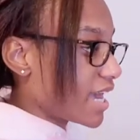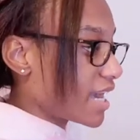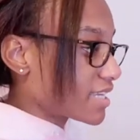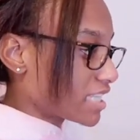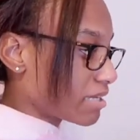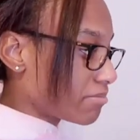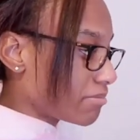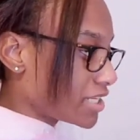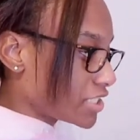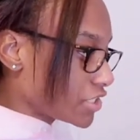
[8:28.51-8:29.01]
As
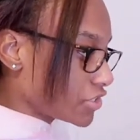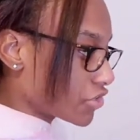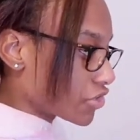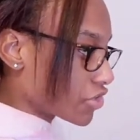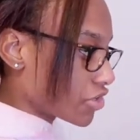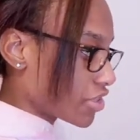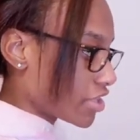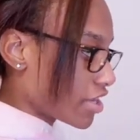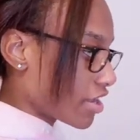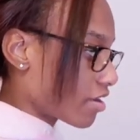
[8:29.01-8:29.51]
I mentioned
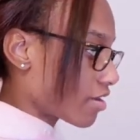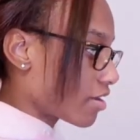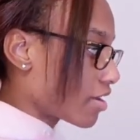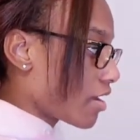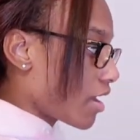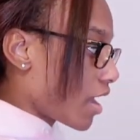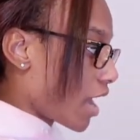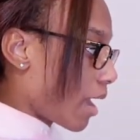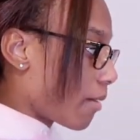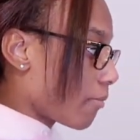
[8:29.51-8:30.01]
earlier,
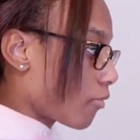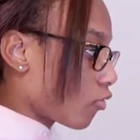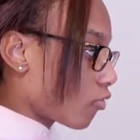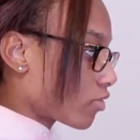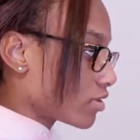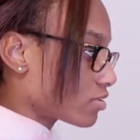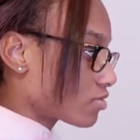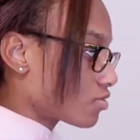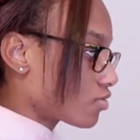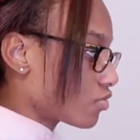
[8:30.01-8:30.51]
I'm
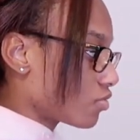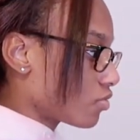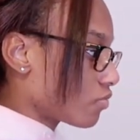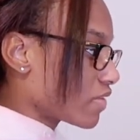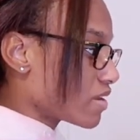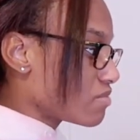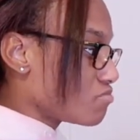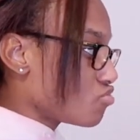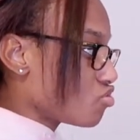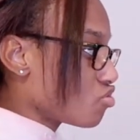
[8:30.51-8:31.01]
going to
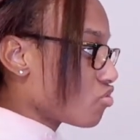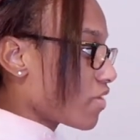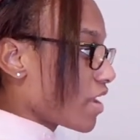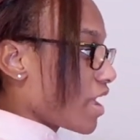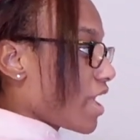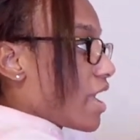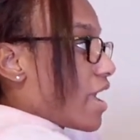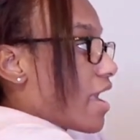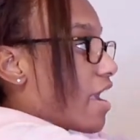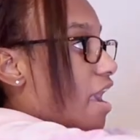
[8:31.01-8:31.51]
remove
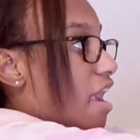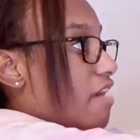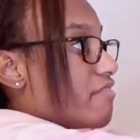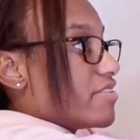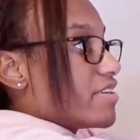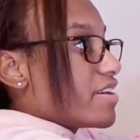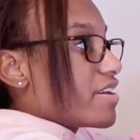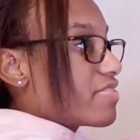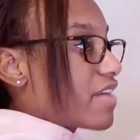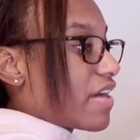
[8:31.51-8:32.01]

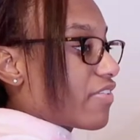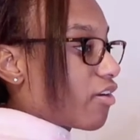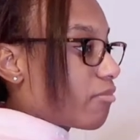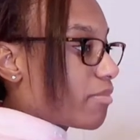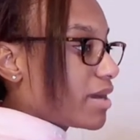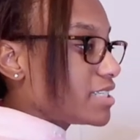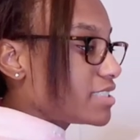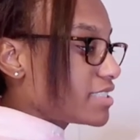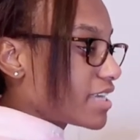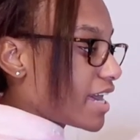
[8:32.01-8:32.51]
everything that's on
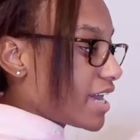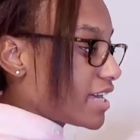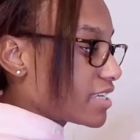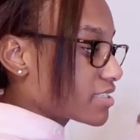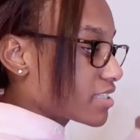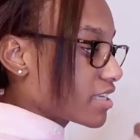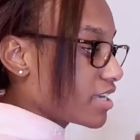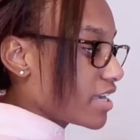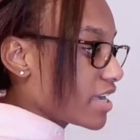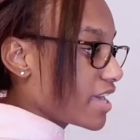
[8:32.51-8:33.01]
my
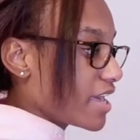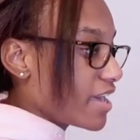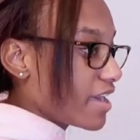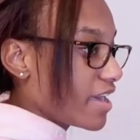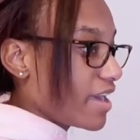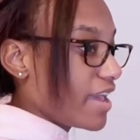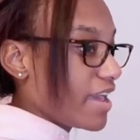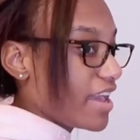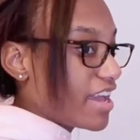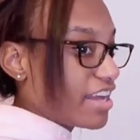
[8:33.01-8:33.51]
desk
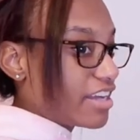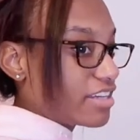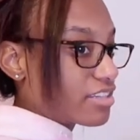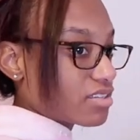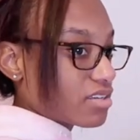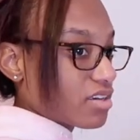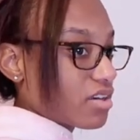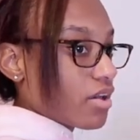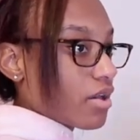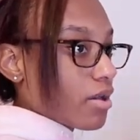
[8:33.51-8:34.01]

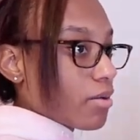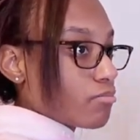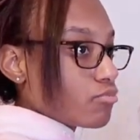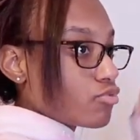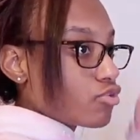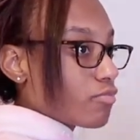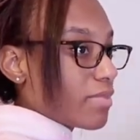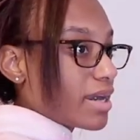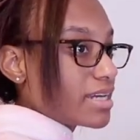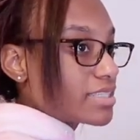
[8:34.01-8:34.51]
and
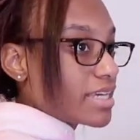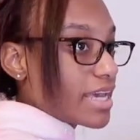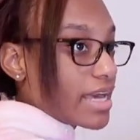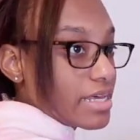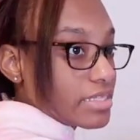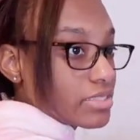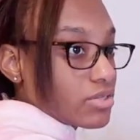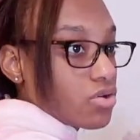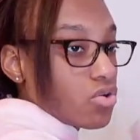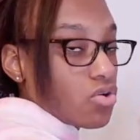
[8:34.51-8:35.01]
move my
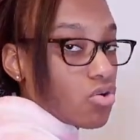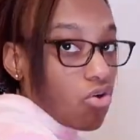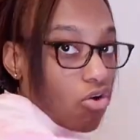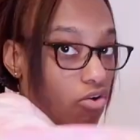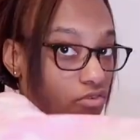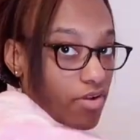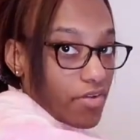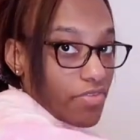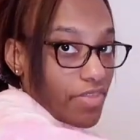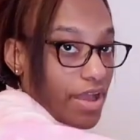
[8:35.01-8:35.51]
desk
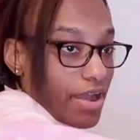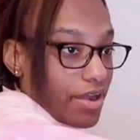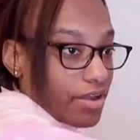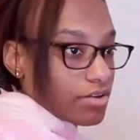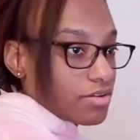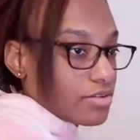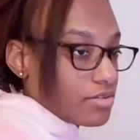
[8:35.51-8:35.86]
over there.